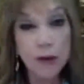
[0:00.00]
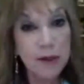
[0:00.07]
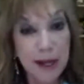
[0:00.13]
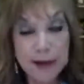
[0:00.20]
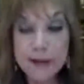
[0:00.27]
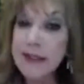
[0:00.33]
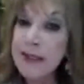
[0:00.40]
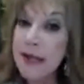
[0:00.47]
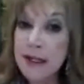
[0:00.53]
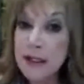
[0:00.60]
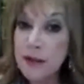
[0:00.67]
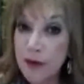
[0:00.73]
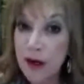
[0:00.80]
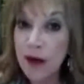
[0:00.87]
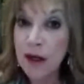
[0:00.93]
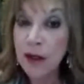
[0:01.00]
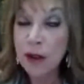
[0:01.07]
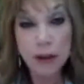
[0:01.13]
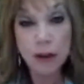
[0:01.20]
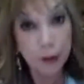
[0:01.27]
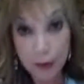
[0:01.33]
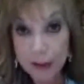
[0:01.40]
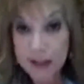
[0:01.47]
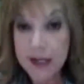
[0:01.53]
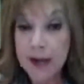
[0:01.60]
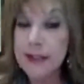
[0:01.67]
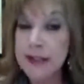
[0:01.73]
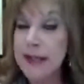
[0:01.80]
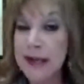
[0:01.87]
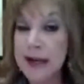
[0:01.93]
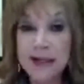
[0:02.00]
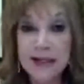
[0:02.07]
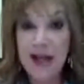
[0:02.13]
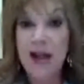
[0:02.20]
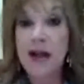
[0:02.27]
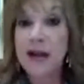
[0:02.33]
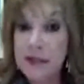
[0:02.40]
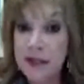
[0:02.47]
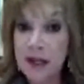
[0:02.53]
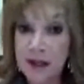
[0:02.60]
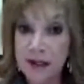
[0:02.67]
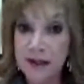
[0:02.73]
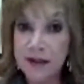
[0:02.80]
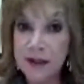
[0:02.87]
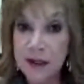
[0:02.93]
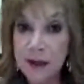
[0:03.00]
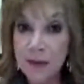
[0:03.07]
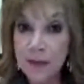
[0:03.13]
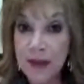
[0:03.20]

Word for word: Two times a day is very good, or three times a day is excellent.